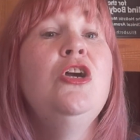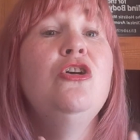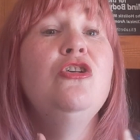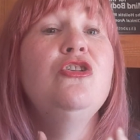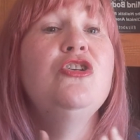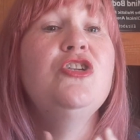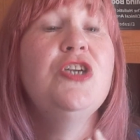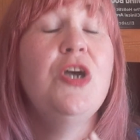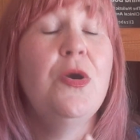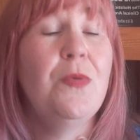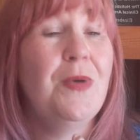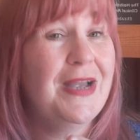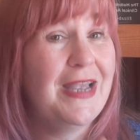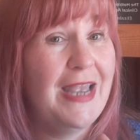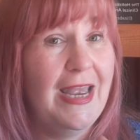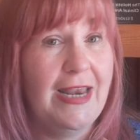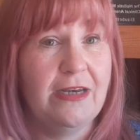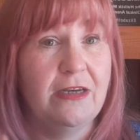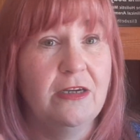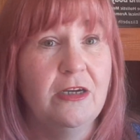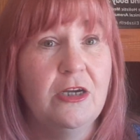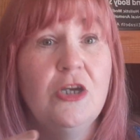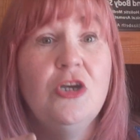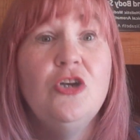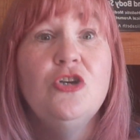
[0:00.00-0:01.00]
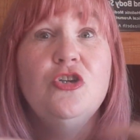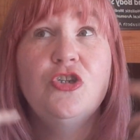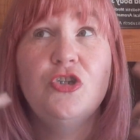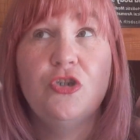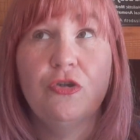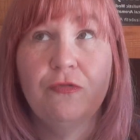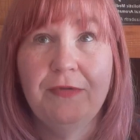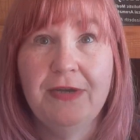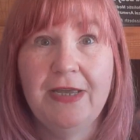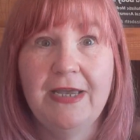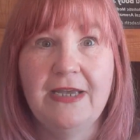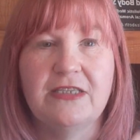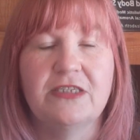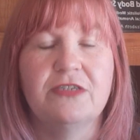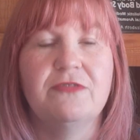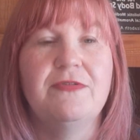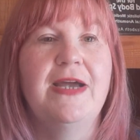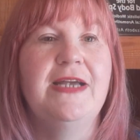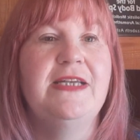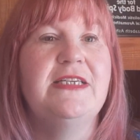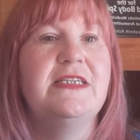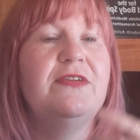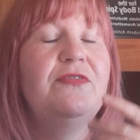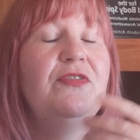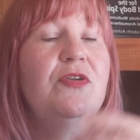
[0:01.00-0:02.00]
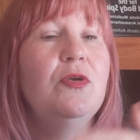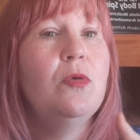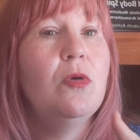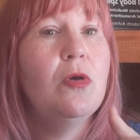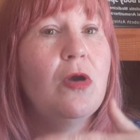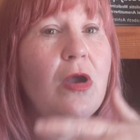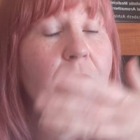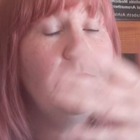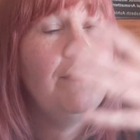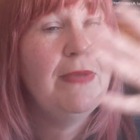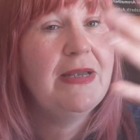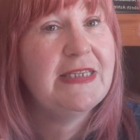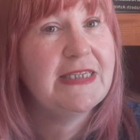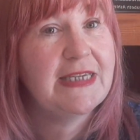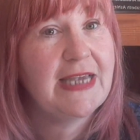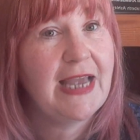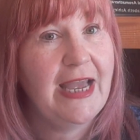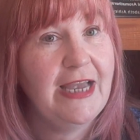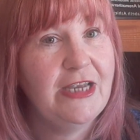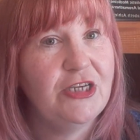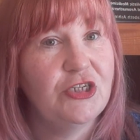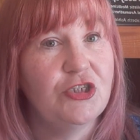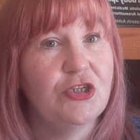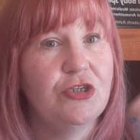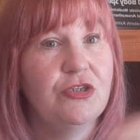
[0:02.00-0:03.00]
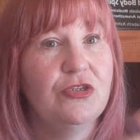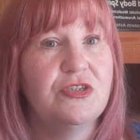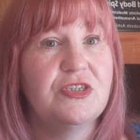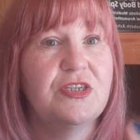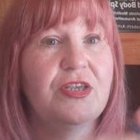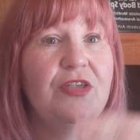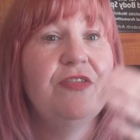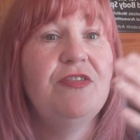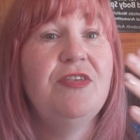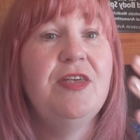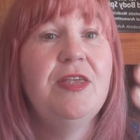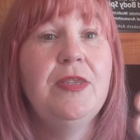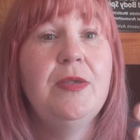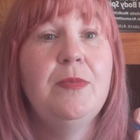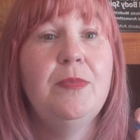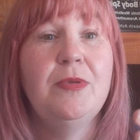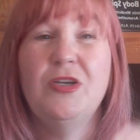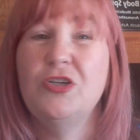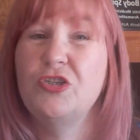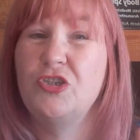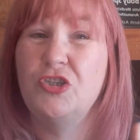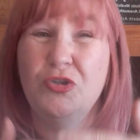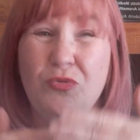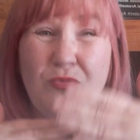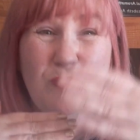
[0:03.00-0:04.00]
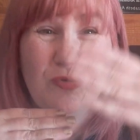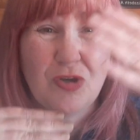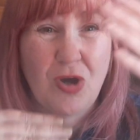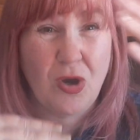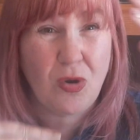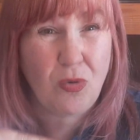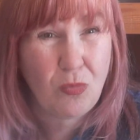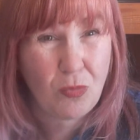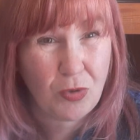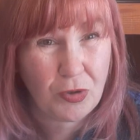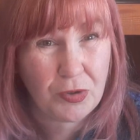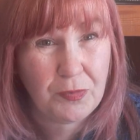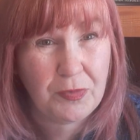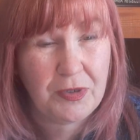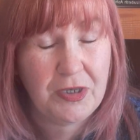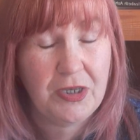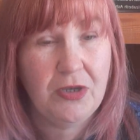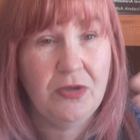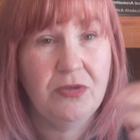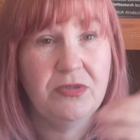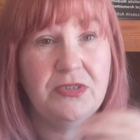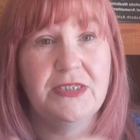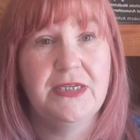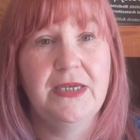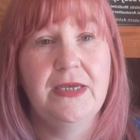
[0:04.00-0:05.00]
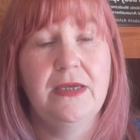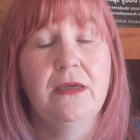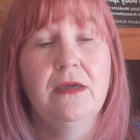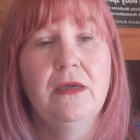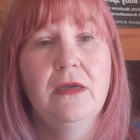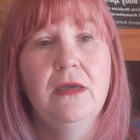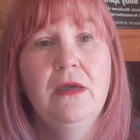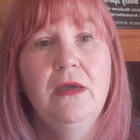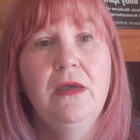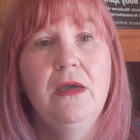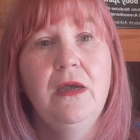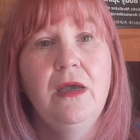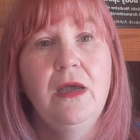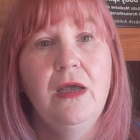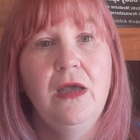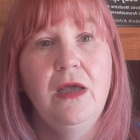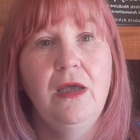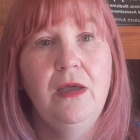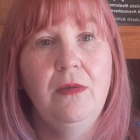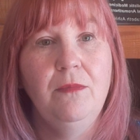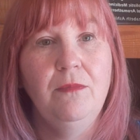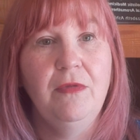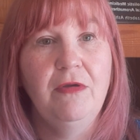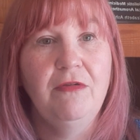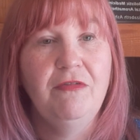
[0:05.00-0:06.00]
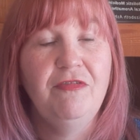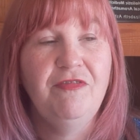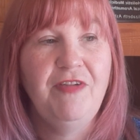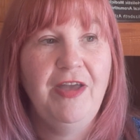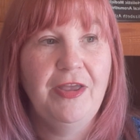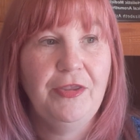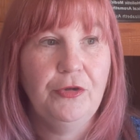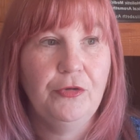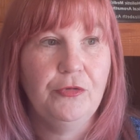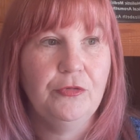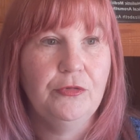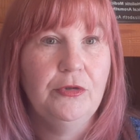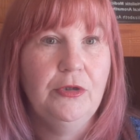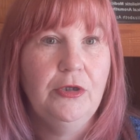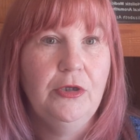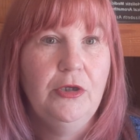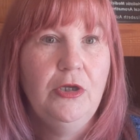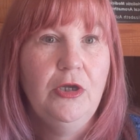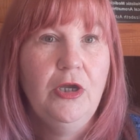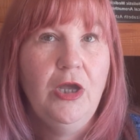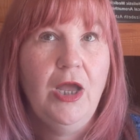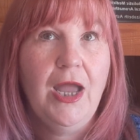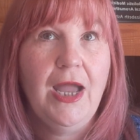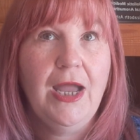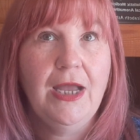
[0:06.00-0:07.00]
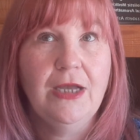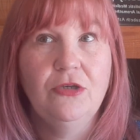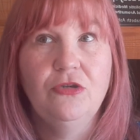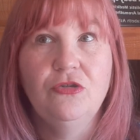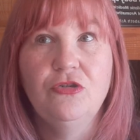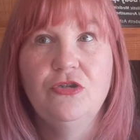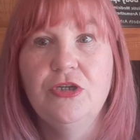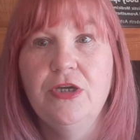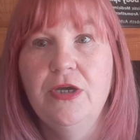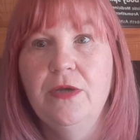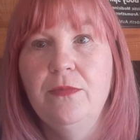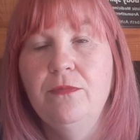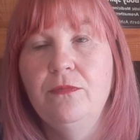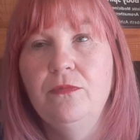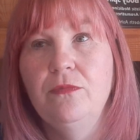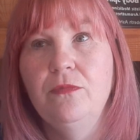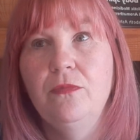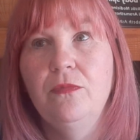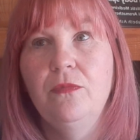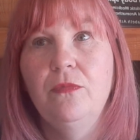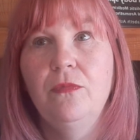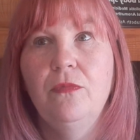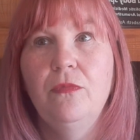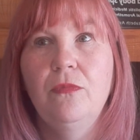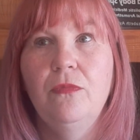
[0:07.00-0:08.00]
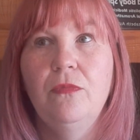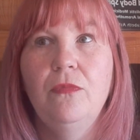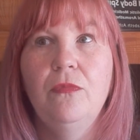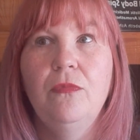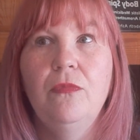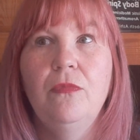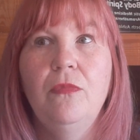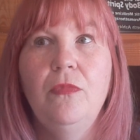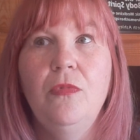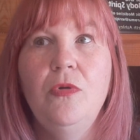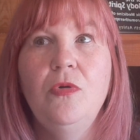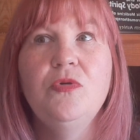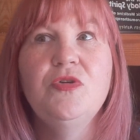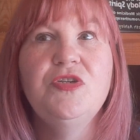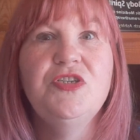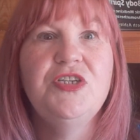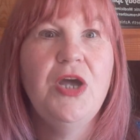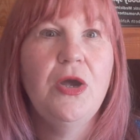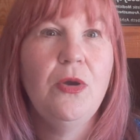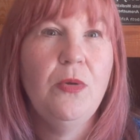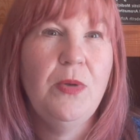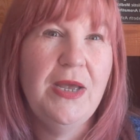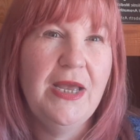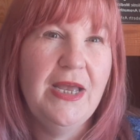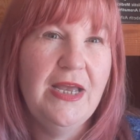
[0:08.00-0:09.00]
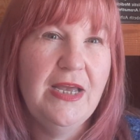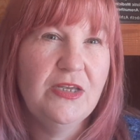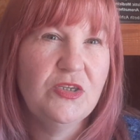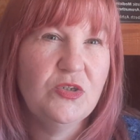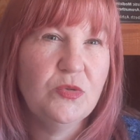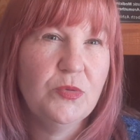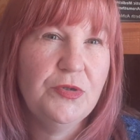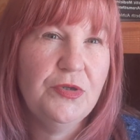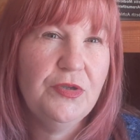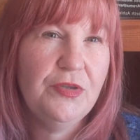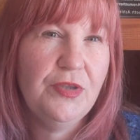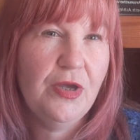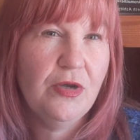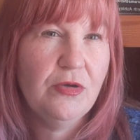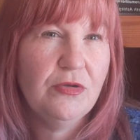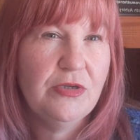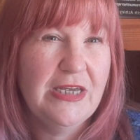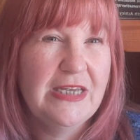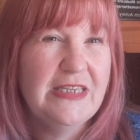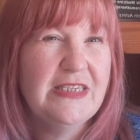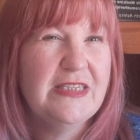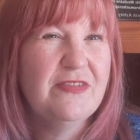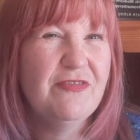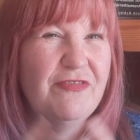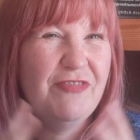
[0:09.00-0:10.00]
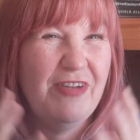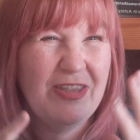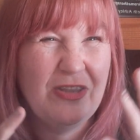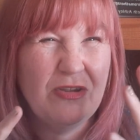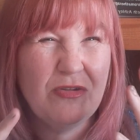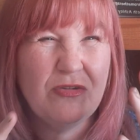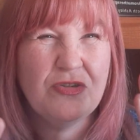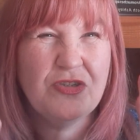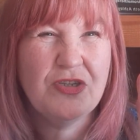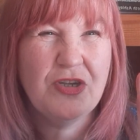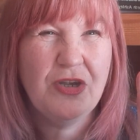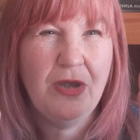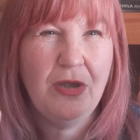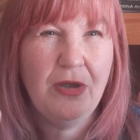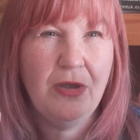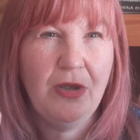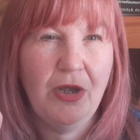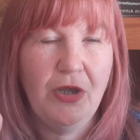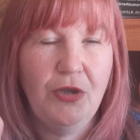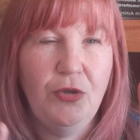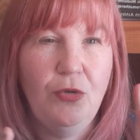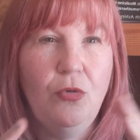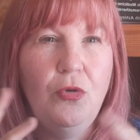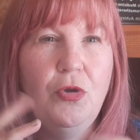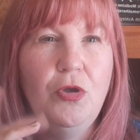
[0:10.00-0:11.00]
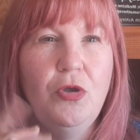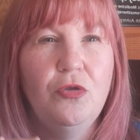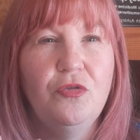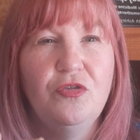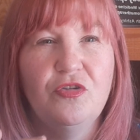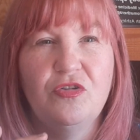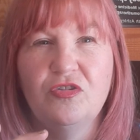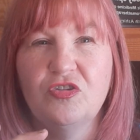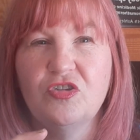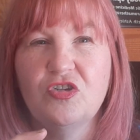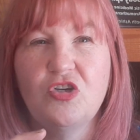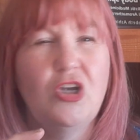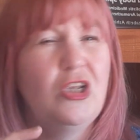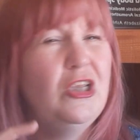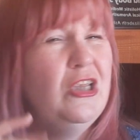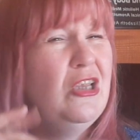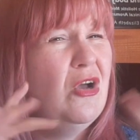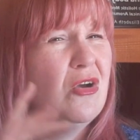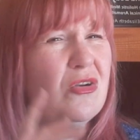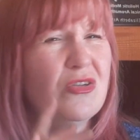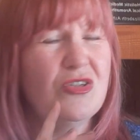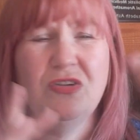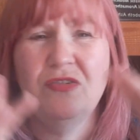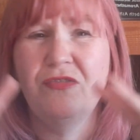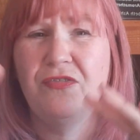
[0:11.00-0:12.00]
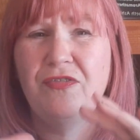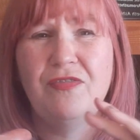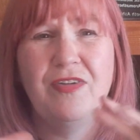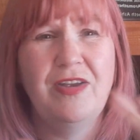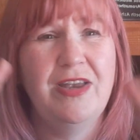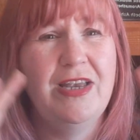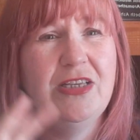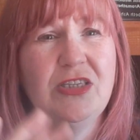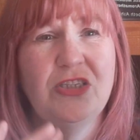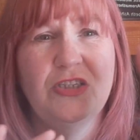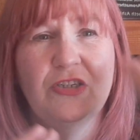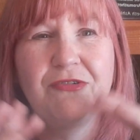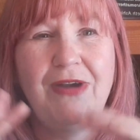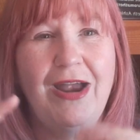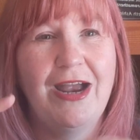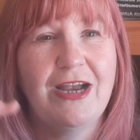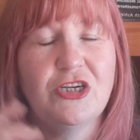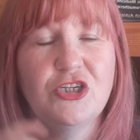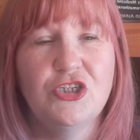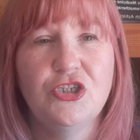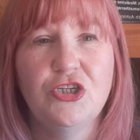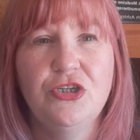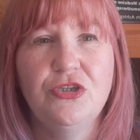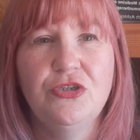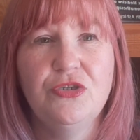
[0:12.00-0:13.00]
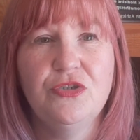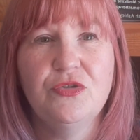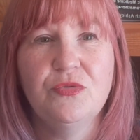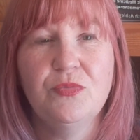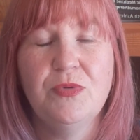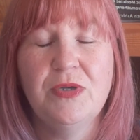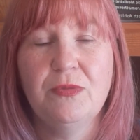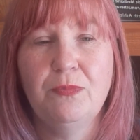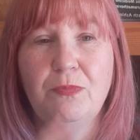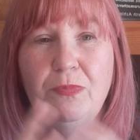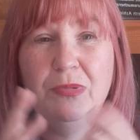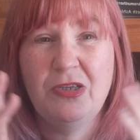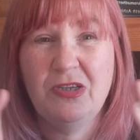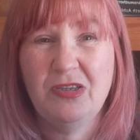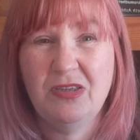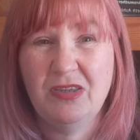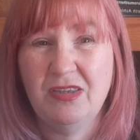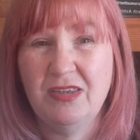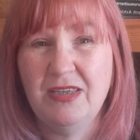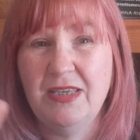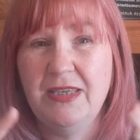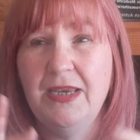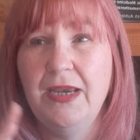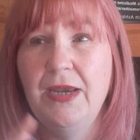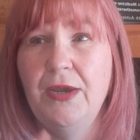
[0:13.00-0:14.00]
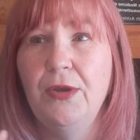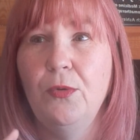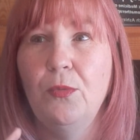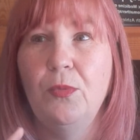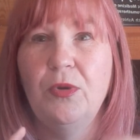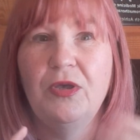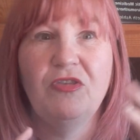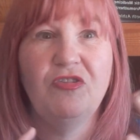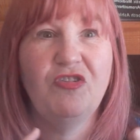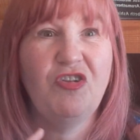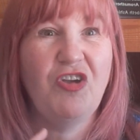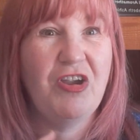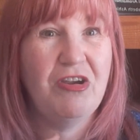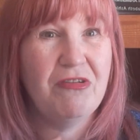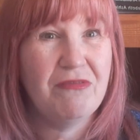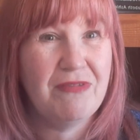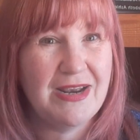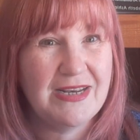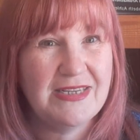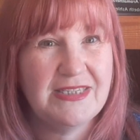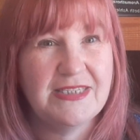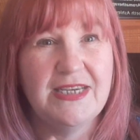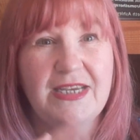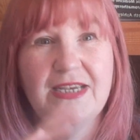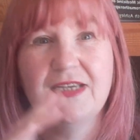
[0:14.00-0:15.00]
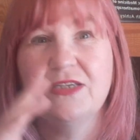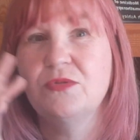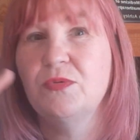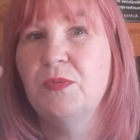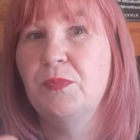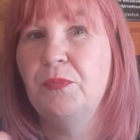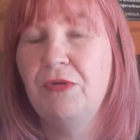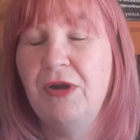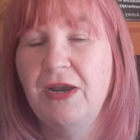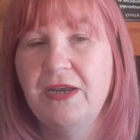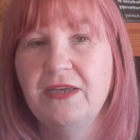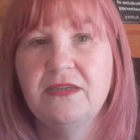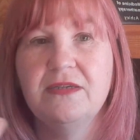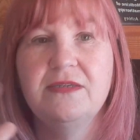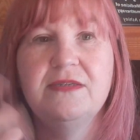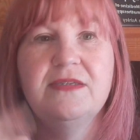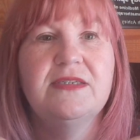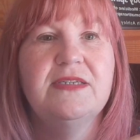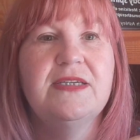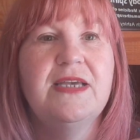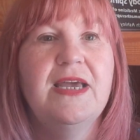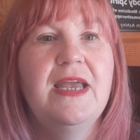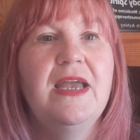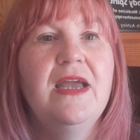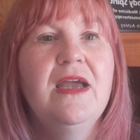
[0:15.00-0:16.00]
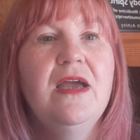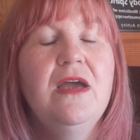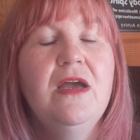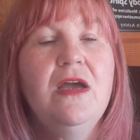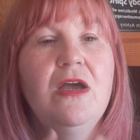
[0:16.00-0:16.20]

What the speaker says: So again, to reiterate, if you are on medications that thin the blood, you don't want to be using fennel. And also, it's one of those, fennel's an oil that's got lots of interactions with blood thinning, with diuretics, with pregnancy